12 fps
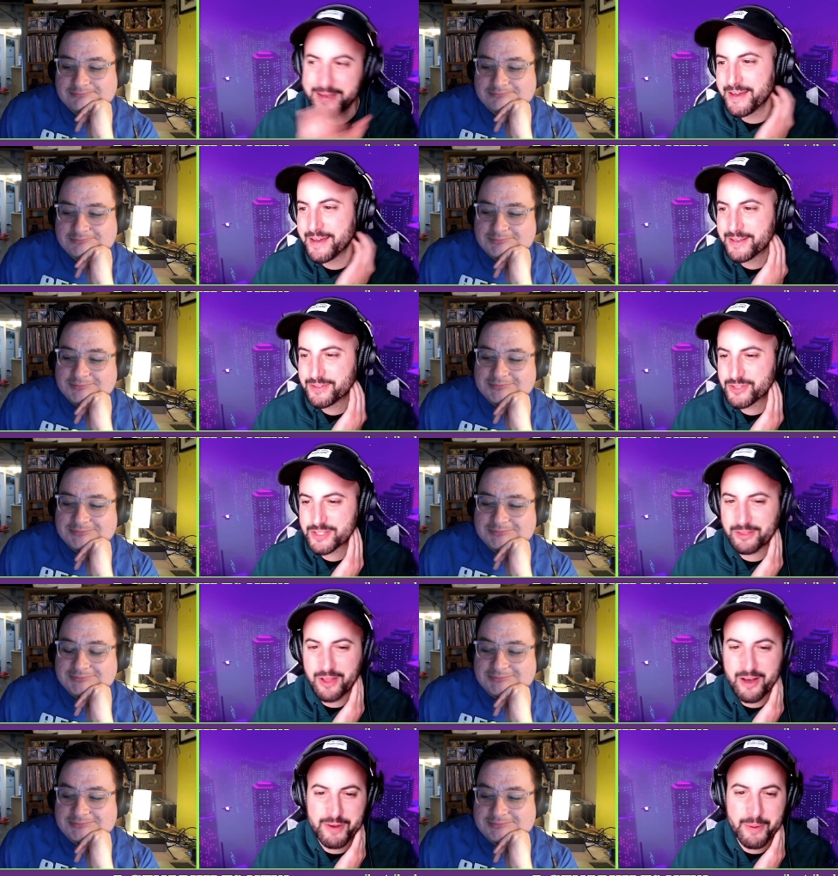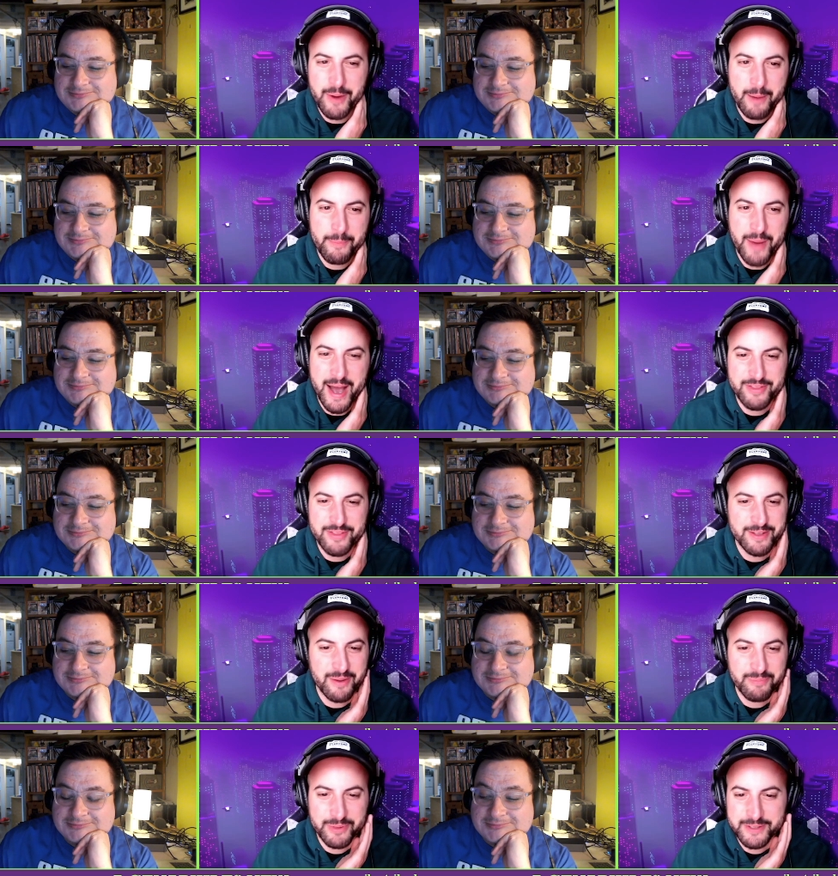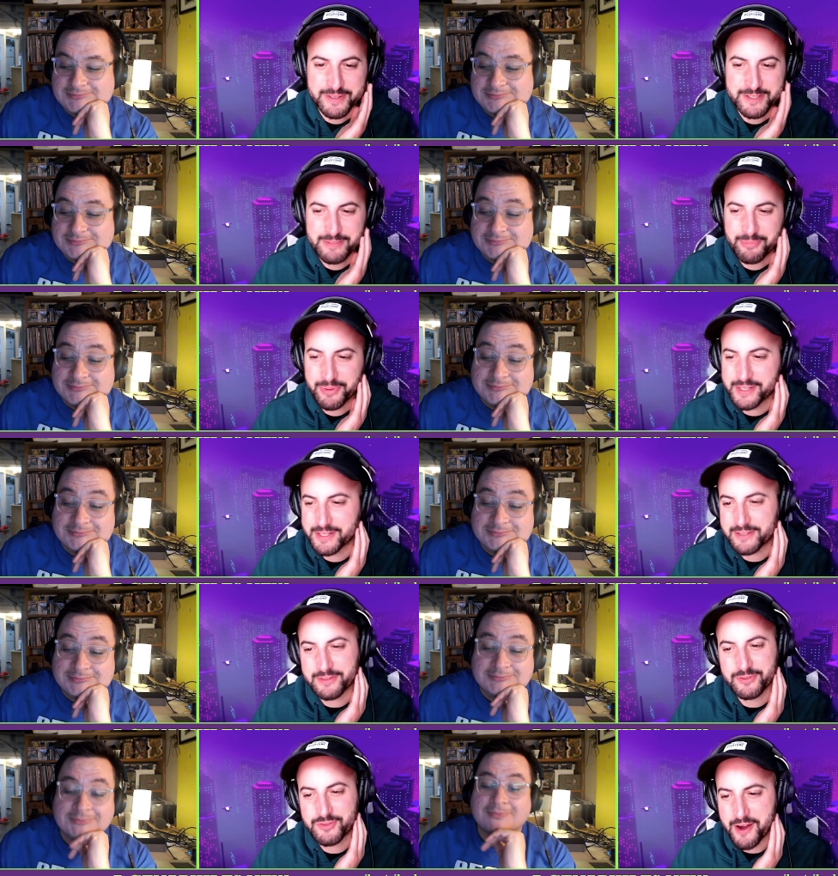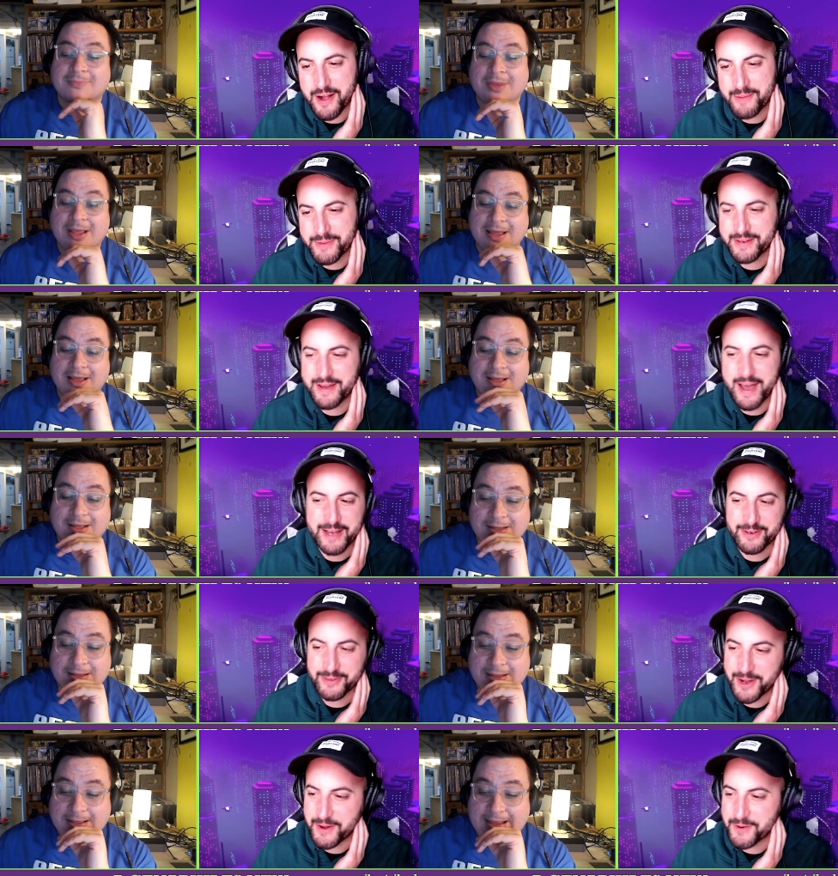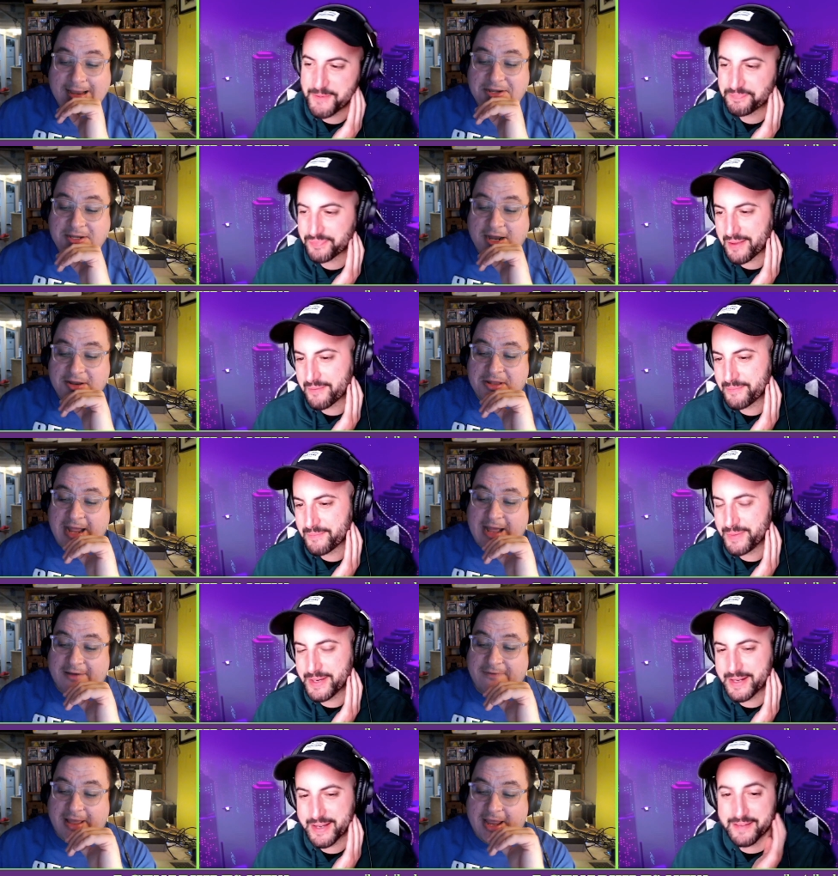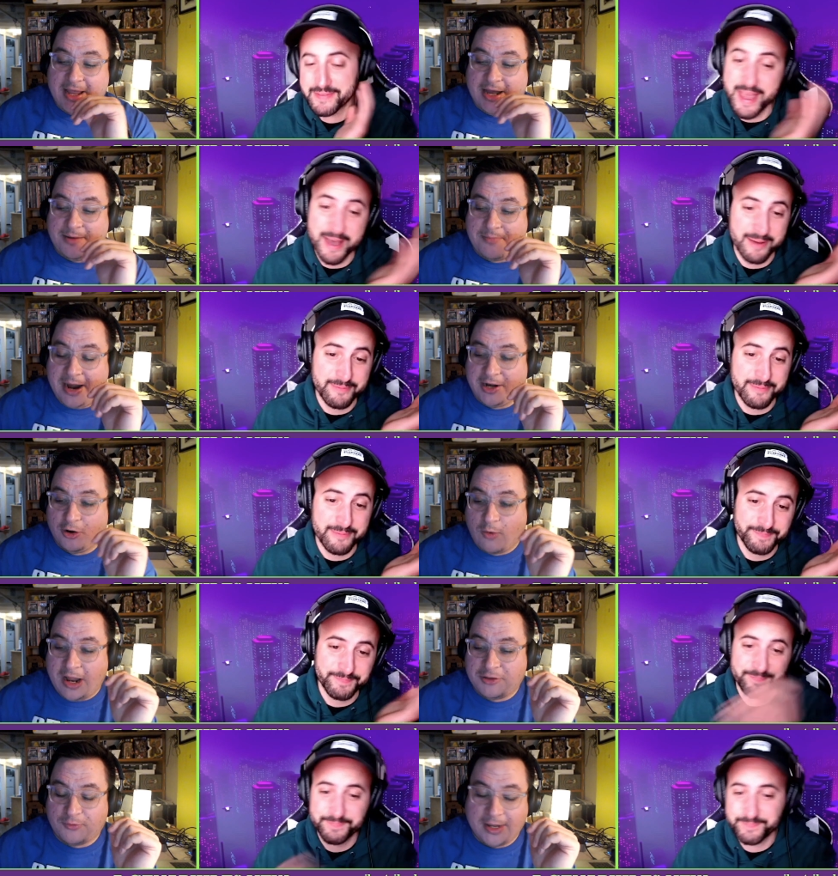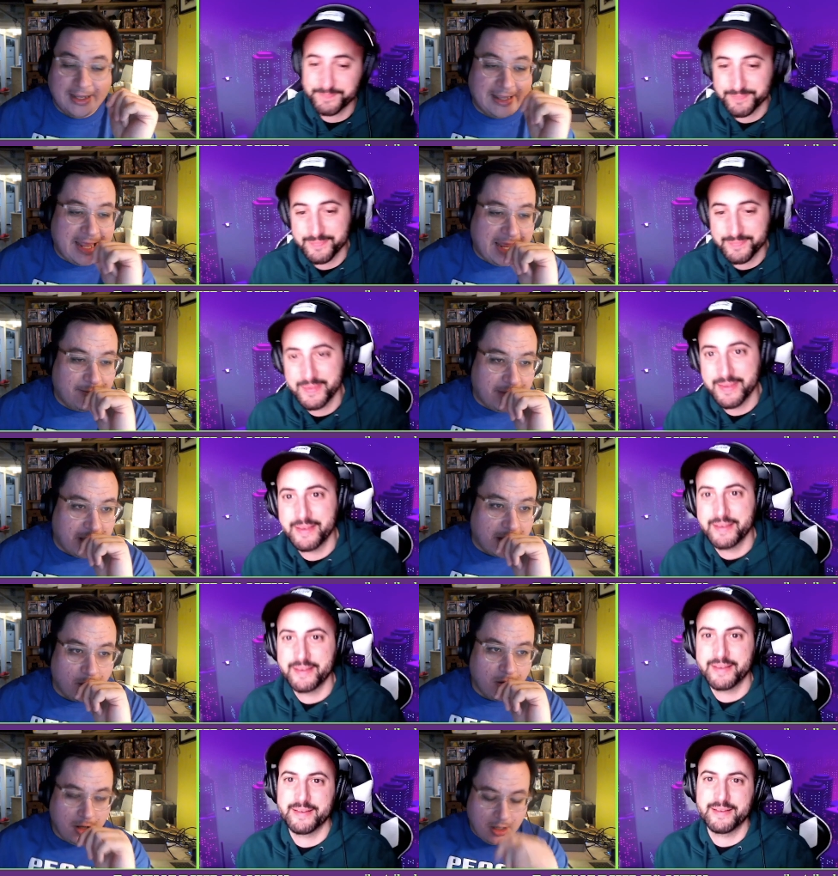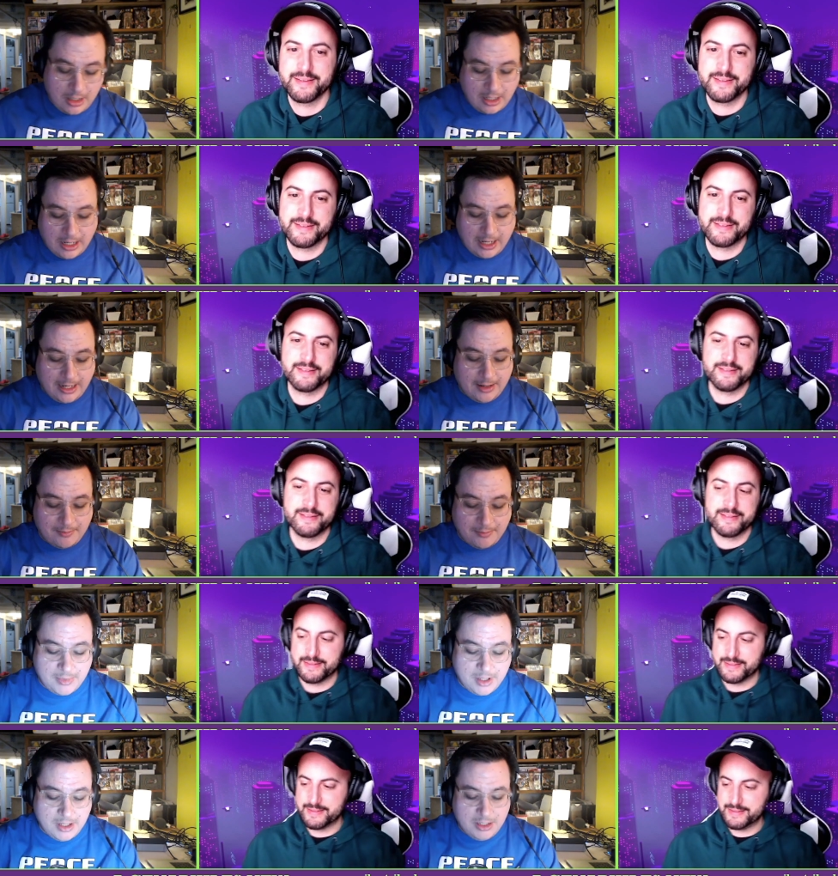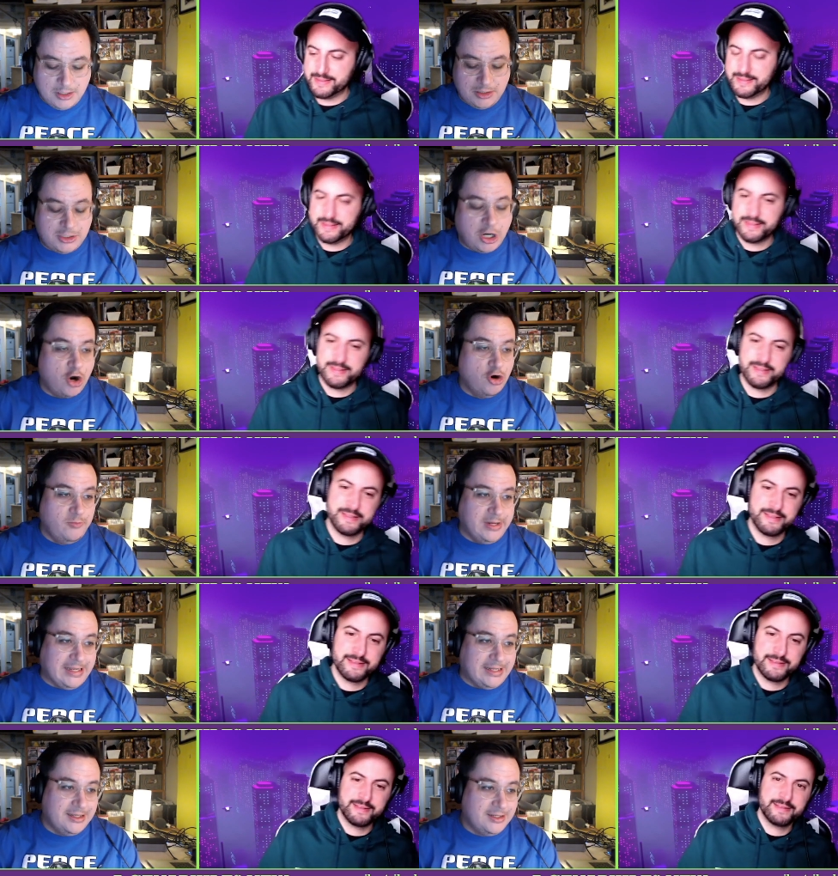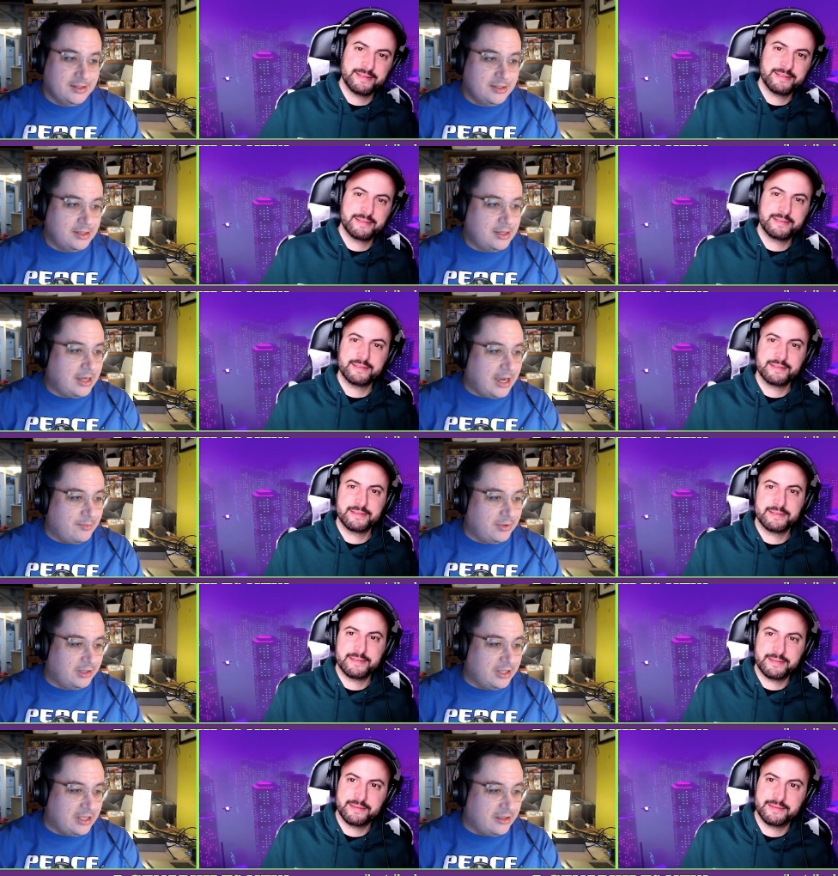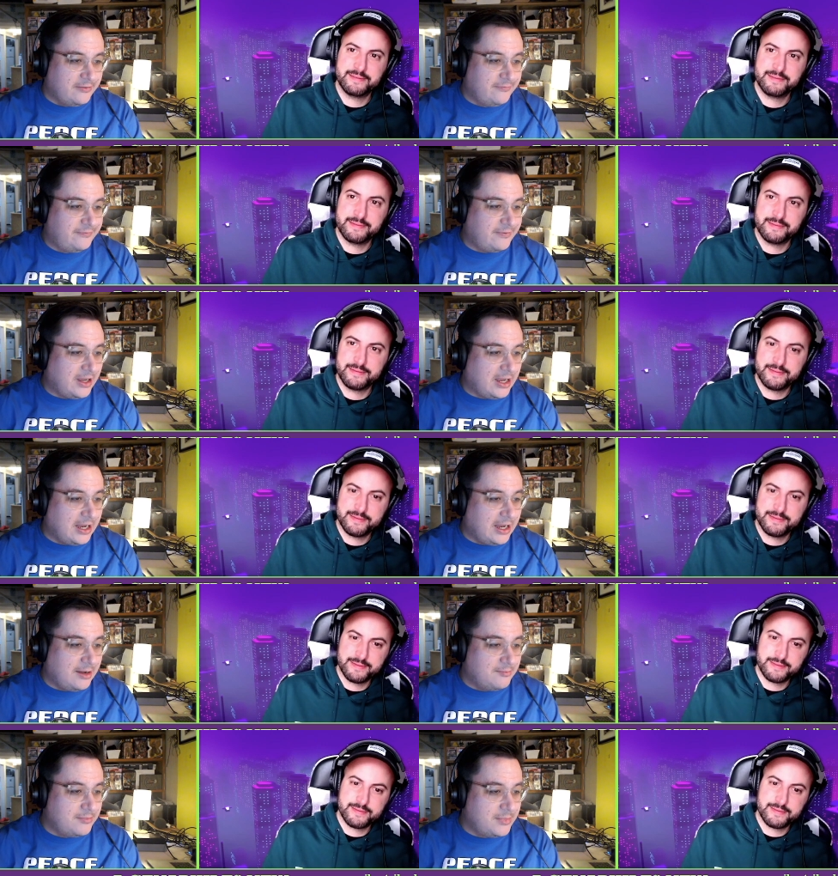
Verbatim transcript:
Speaker 1: just love a, a by the numbers political drama. I don't know. It does but, uh, have uh, yeah. a uh,
Speaker 2: minor West Wing cameo. Um, Toby, I believe, um,